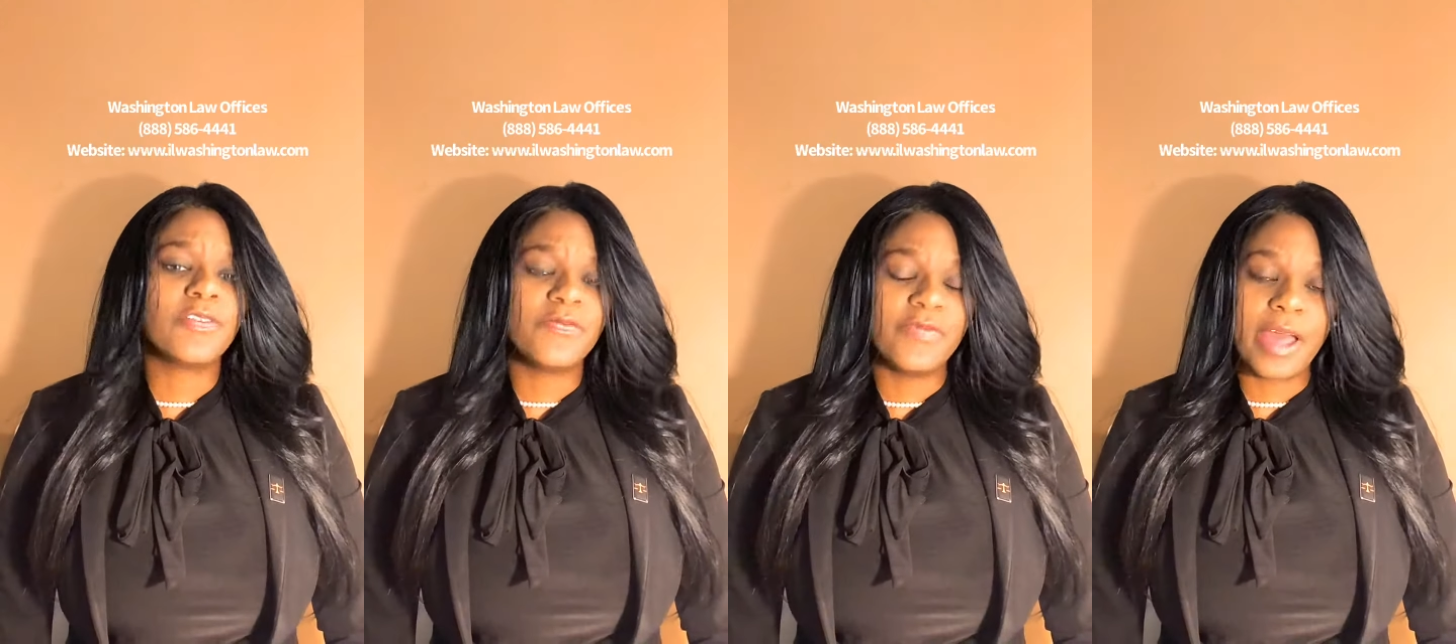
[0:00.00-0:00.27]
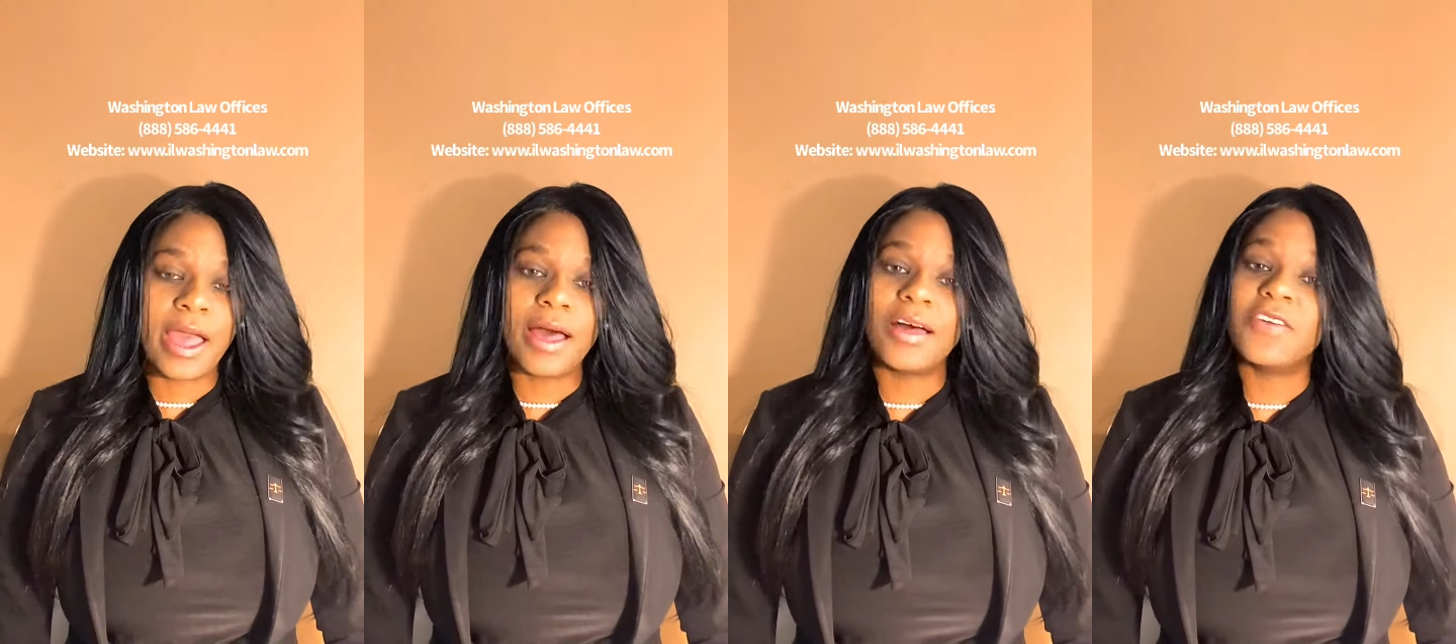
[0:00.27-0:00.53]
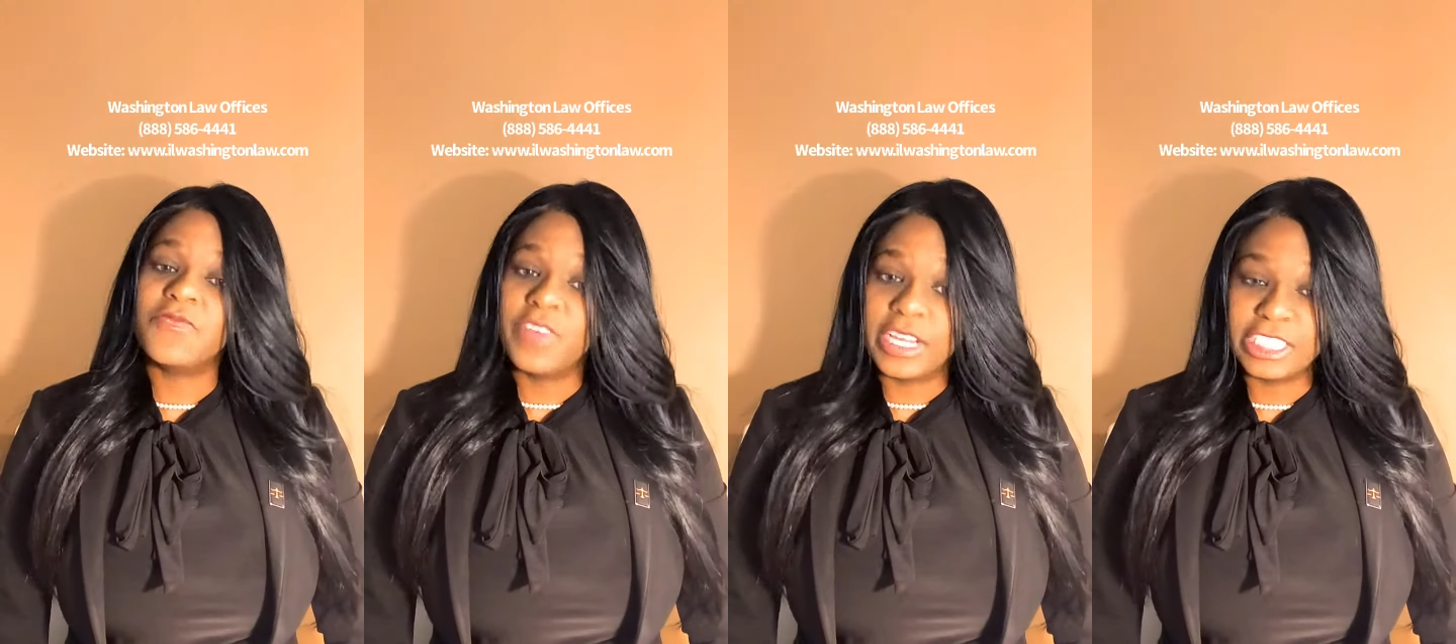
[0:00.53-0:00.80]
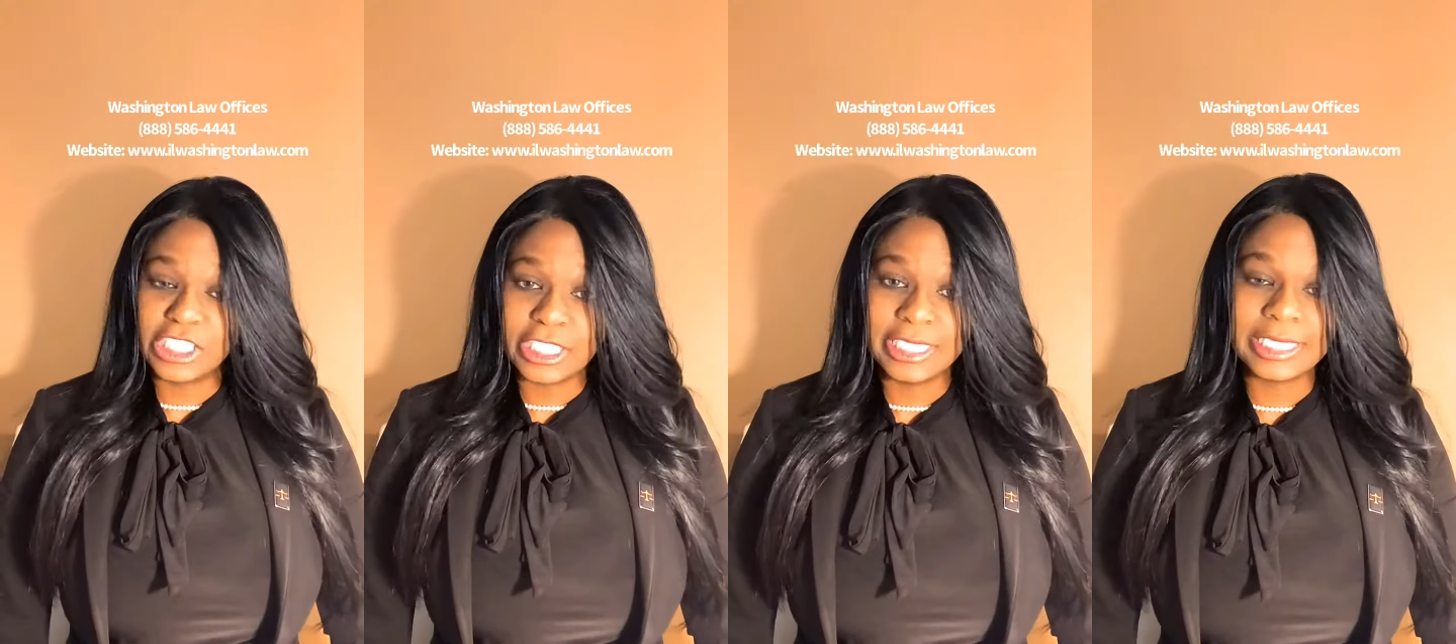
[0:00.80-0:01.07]
file
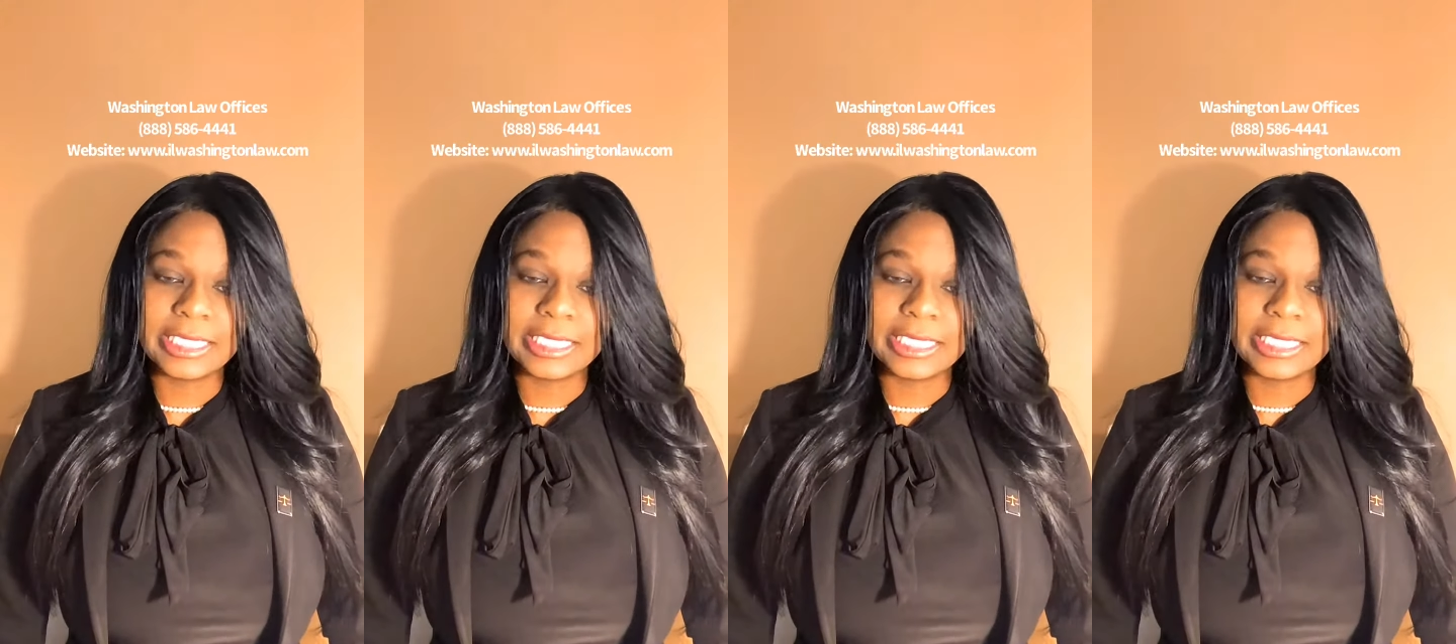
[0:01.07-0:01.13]
evictions